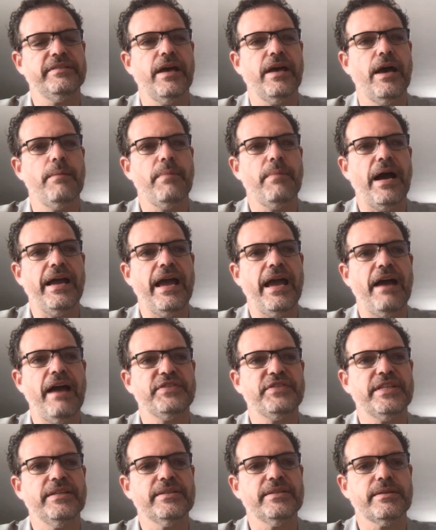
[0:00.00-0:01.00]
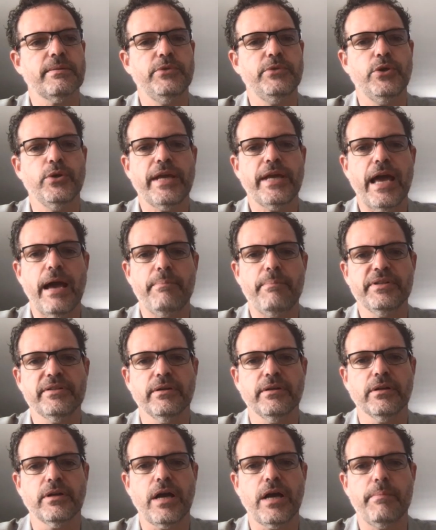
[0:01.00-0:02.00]
I have seen some new
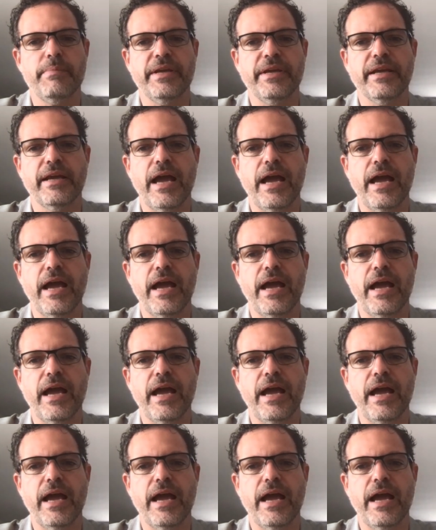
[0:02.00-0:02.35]
capital coming,